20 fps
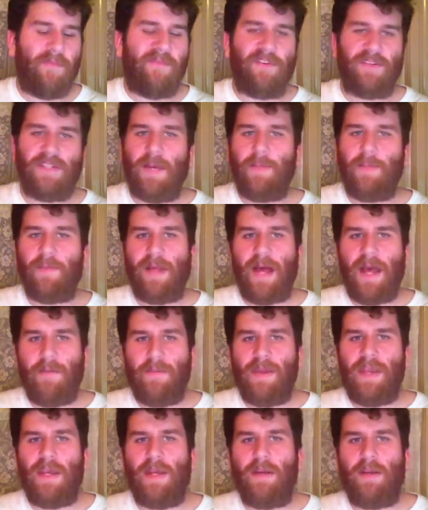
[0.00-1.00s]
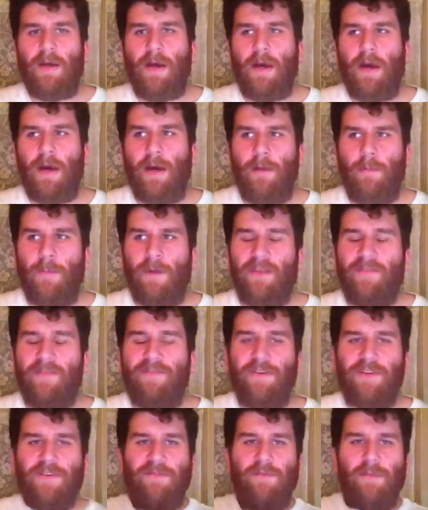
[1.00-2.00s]
For example, I made, one of the
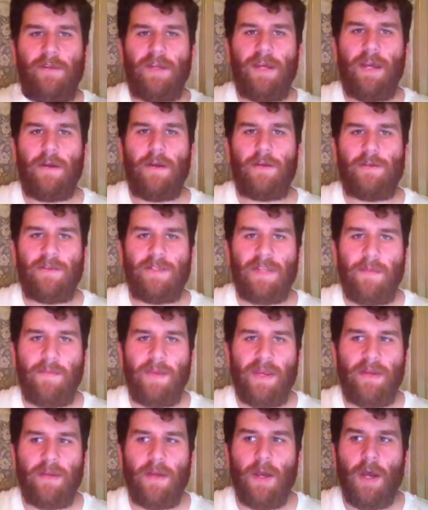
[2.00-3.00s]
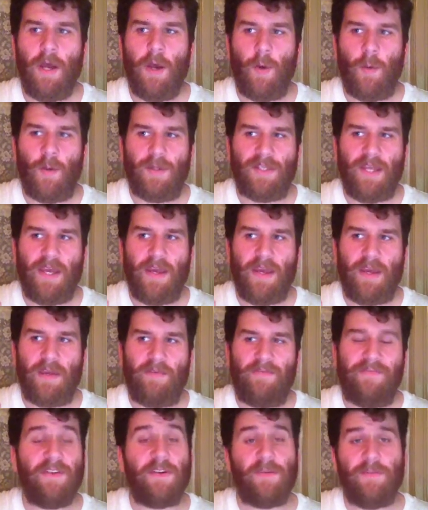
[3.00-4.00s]
first rule-up characters I made was a
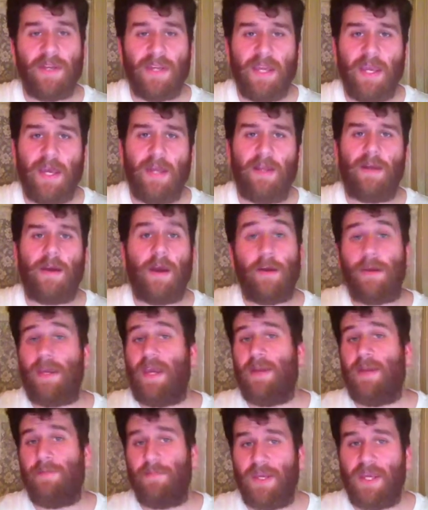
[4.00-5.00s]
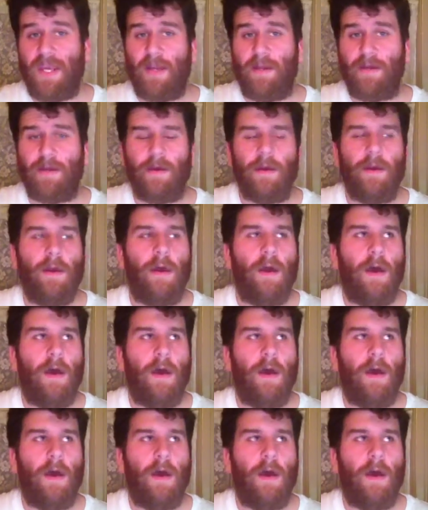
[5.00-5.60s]
field mechanic, arcane mechanic.